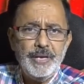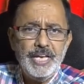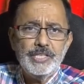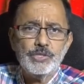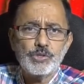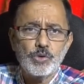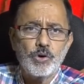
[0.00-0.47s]

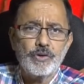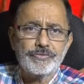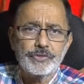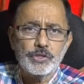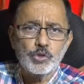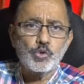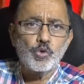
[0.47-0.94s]
base
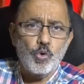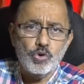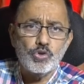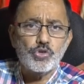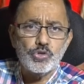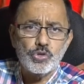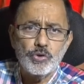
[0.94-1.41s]
of the
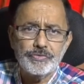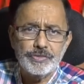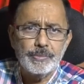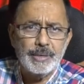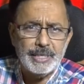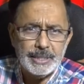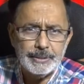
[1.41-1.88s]
source of
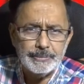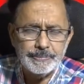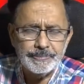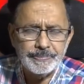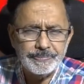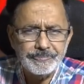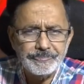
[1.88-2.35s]

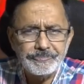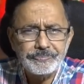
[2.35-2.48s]
the money.